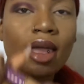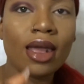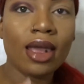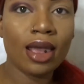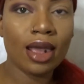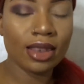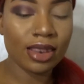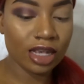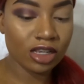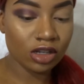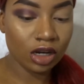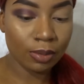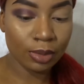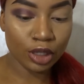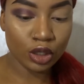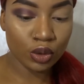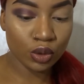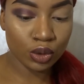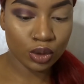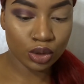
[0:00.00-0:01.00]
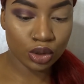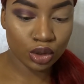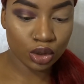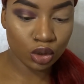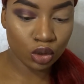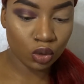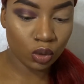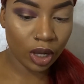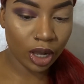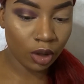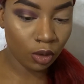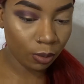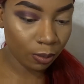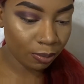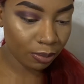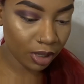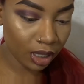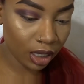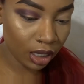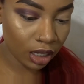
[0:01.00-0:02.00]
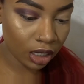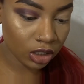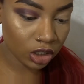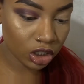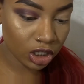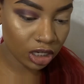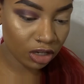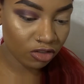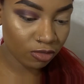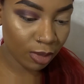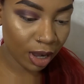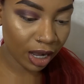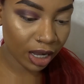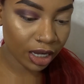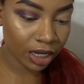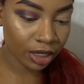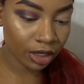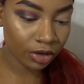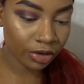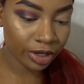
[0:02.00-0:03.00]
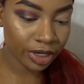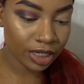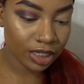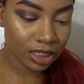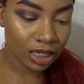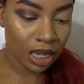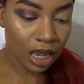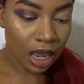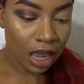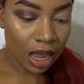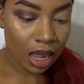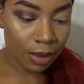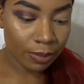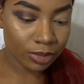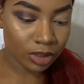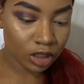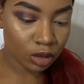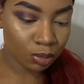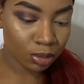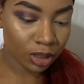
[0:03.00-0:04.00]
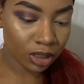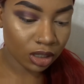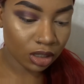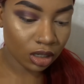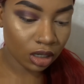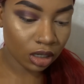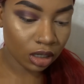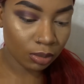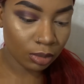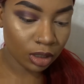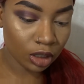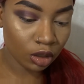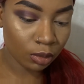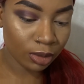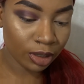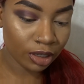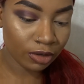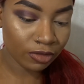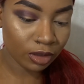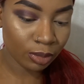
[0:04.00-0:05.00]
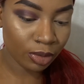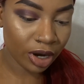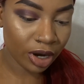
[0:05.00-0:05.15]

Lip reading: and that's what I'm gonna use to help me achieve my cut crease. I'm gonna just put a little bit of the